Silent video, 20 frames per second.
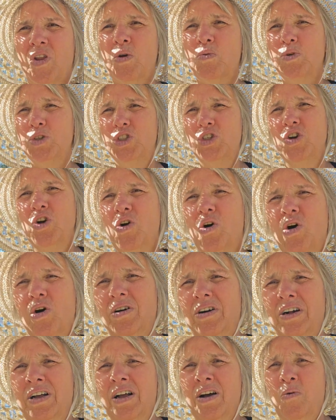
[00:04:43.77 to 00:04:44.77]
was
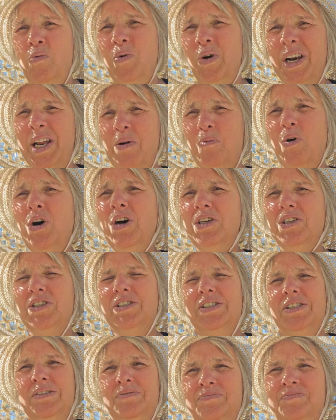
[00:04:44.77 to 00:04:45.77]
not what it
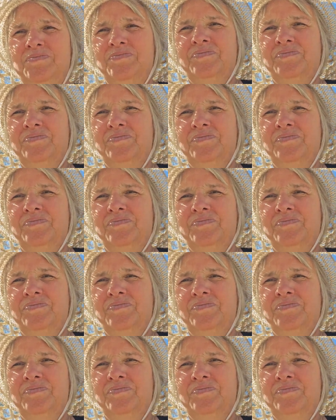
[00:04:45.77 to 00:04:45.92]
was.